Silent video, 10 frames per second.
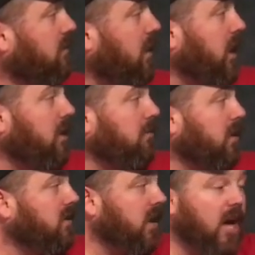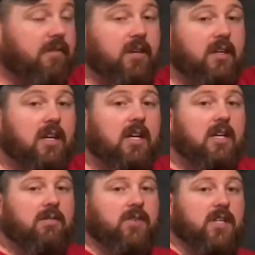medium to heavy.
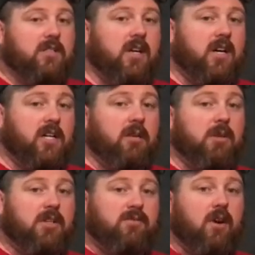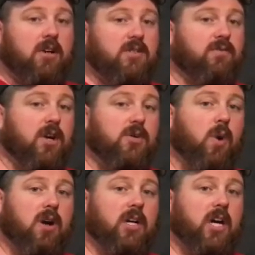That's going to be as far as
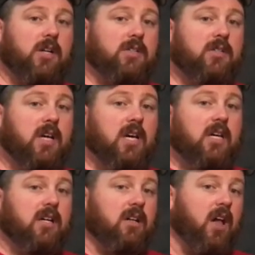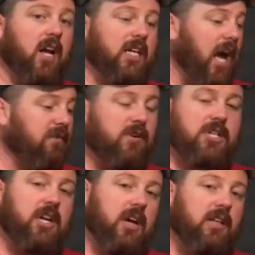freshwater goes. A lot of
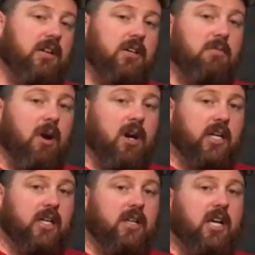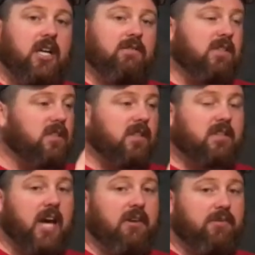catfish gear out there on the market. If it says
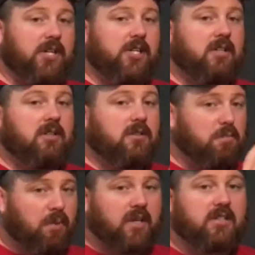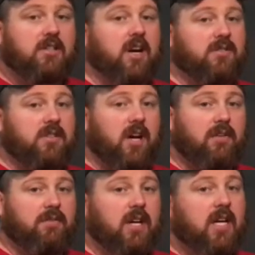catfish, it's pretty tough stuff.